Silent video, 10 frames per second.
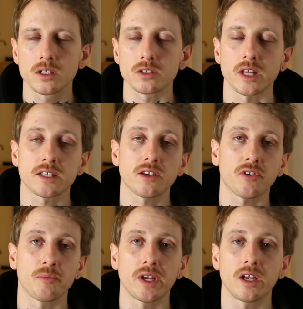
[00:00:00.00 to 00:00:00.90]
So that's it
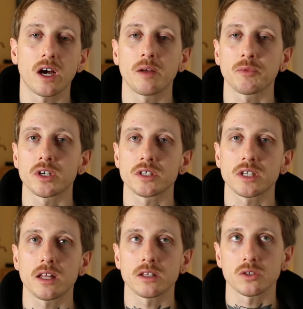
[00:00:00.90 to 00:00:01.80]
from me. I'm going to
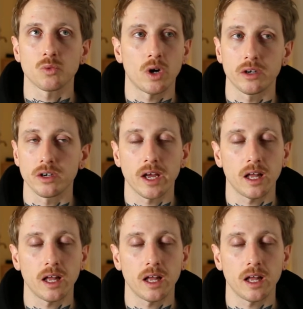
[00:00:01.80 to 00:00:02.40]
start this one